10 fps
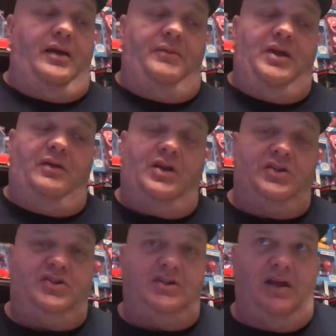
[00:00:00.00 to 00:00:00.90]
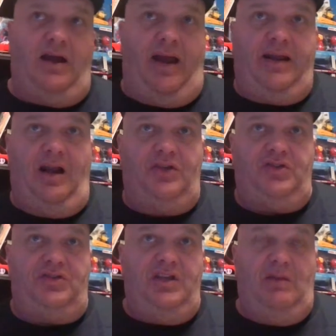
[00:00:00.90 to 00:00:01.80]
I mean, because I can
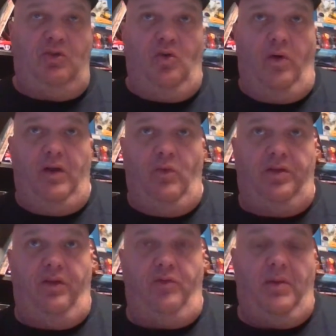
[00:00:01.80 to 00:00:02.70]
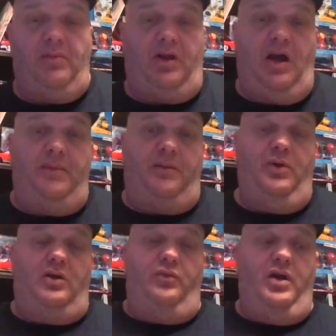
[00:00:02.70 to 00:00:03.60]
also see them going with, if you remember the comic
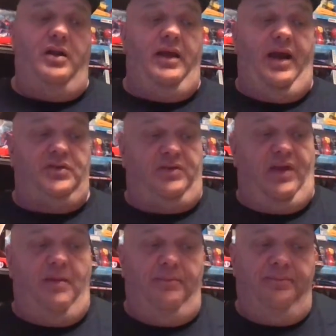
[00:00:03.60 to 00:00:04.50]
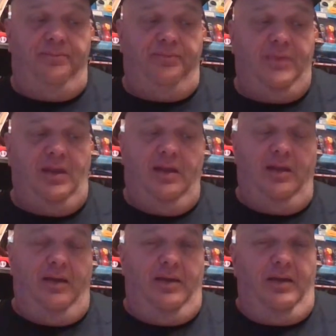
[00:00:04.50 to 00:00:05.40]
book run, The House of M.
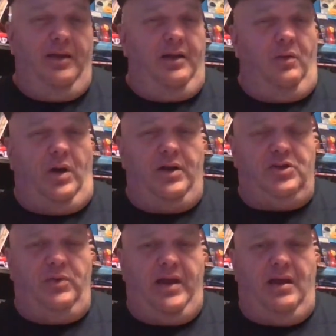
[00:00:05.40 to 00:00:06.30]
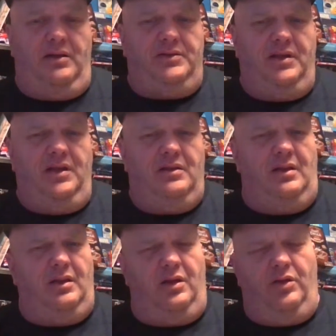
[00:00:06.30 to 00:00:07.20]
Rhonda's reality,
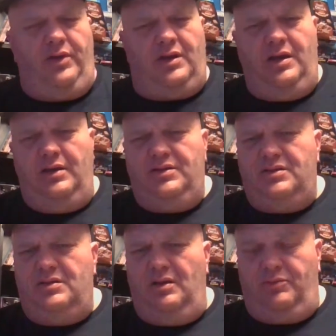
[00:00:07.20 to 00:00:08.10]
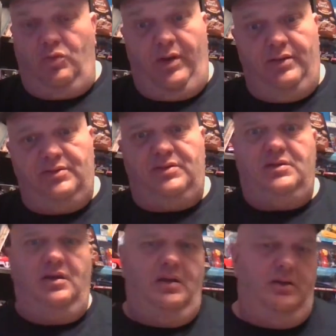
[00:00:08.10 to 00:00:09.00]
then the, you know the kids, the
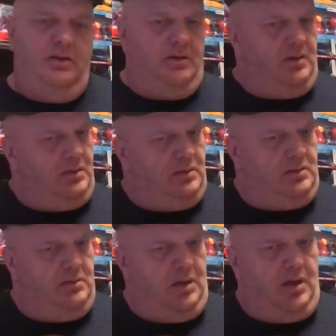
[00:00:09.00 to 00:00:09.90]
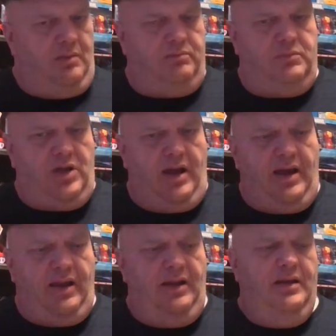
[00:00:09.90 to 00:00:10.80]
twins um,
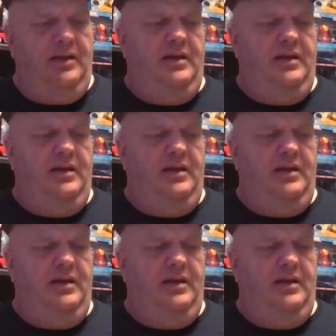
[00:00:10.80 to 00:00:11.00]
die.